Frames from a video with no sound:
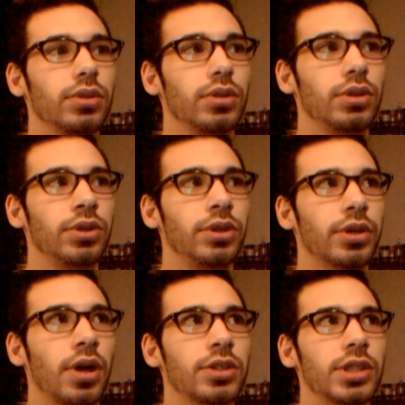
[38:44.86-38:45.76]
Your
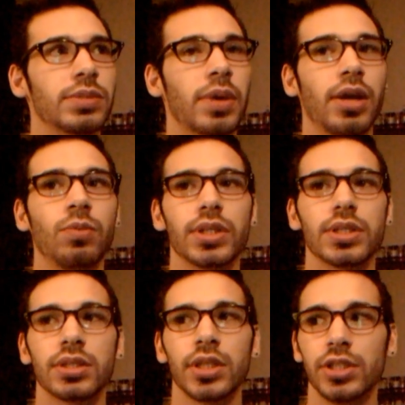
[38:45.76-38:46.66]
conscious mind
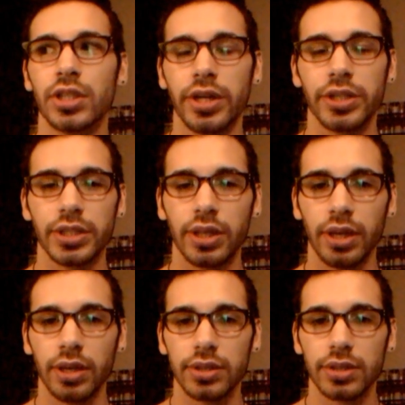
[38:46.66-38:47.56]
wants to judge
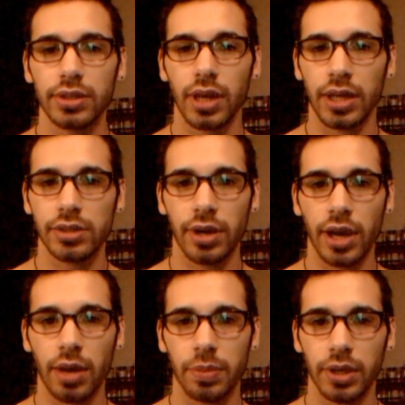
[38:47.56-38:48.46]
things as they're
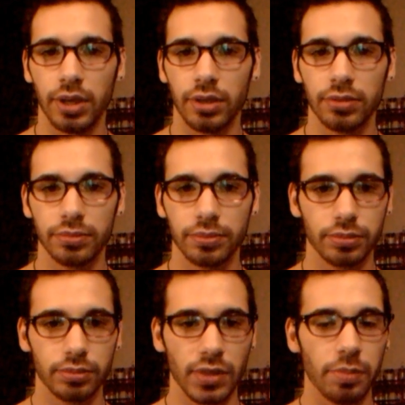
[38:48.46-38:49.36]
happening
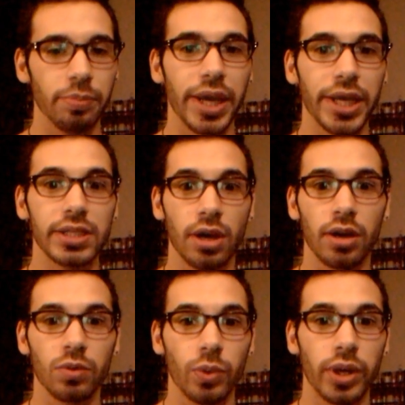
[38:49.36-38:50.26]
based
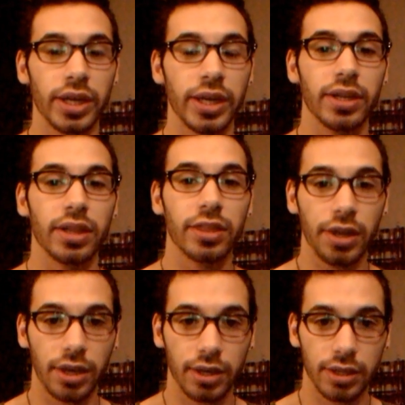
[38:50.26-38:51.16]
on what it
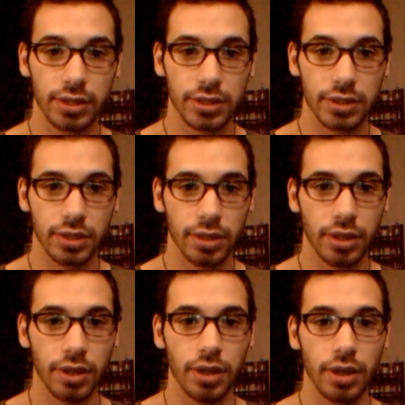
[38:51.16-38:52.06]
thinks
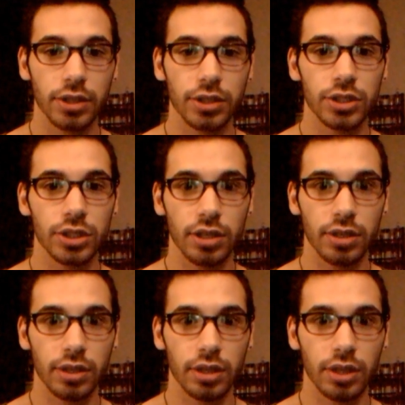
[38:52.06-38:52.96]
should
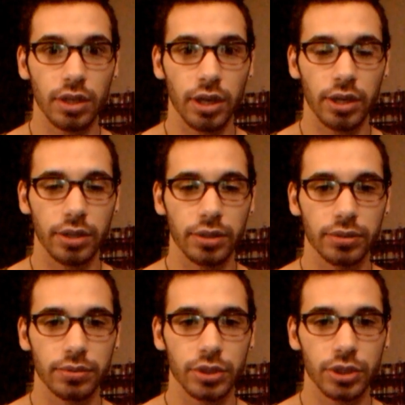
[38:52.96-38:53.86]

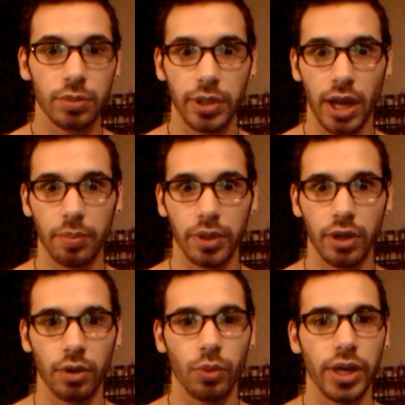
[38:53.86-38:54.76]
be happening,
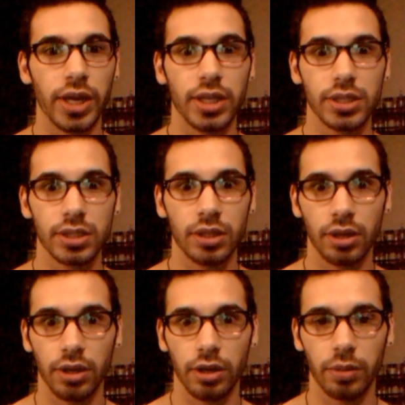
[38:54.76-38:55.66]
or what is
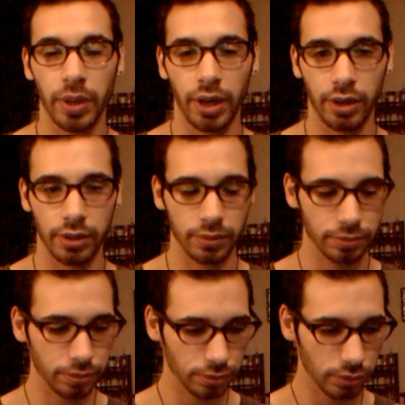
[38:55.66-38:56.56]
good or bad.
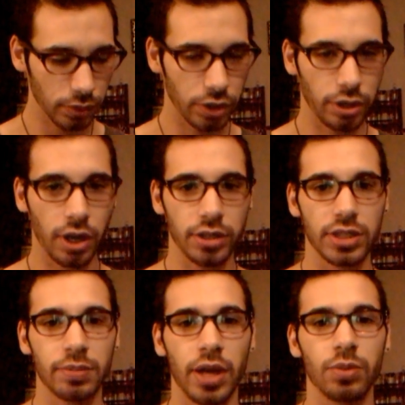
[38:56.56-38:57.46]
Your conscious
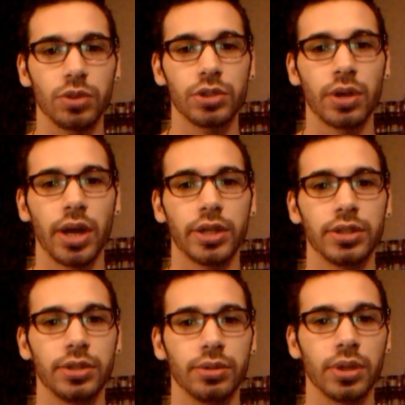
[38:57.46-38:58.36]
mind will try
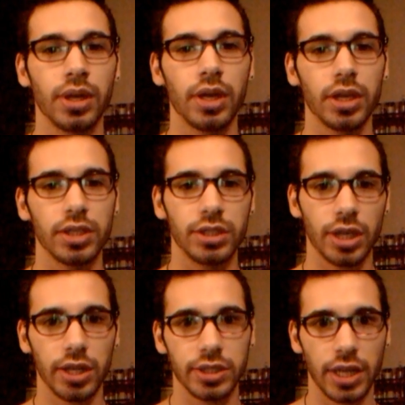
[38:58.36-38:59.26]
to
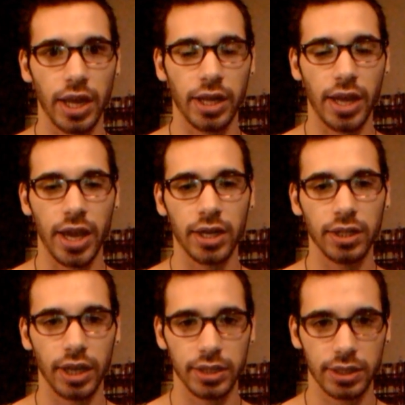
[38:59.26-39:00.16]
judge that and
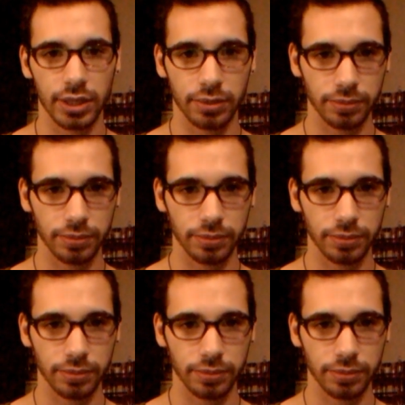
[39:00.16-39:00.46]
analyze it